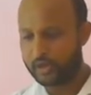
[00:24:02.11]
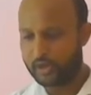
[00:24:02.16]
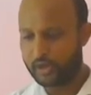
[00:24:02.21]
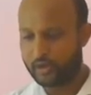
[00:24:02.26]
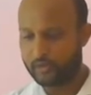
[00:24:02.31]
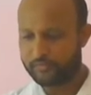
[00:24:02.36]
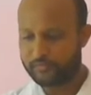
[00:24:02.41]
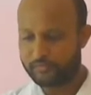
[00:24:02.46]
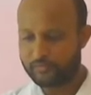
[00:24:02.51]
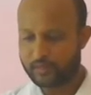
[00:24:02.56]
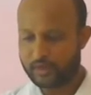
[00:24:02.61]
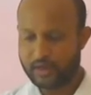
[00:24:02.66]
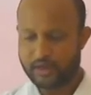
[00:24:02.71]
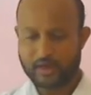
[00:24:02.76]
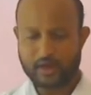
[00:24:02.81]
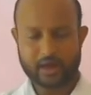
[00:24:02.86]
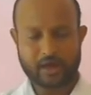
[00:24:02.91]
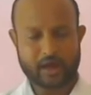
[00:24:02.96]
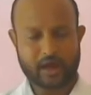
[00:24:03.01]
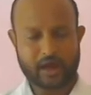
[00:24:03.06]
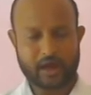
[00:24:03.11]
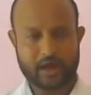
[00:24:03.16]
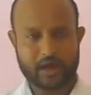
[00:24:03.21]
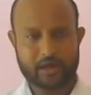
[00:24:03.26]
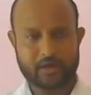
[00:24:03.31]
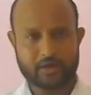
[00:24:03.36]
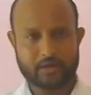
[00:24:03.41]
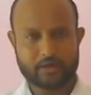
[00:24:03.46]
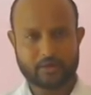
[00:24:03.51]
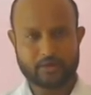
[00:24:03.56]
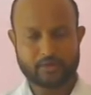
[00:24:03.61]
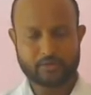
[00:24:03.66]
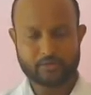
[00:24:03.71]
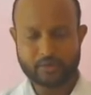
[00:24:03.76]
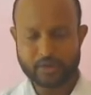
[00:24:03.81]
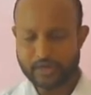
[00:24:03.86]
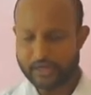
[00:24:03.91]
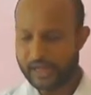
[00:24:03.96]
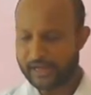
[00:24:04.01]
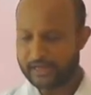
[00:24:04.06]
If you
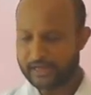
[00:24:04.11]
need an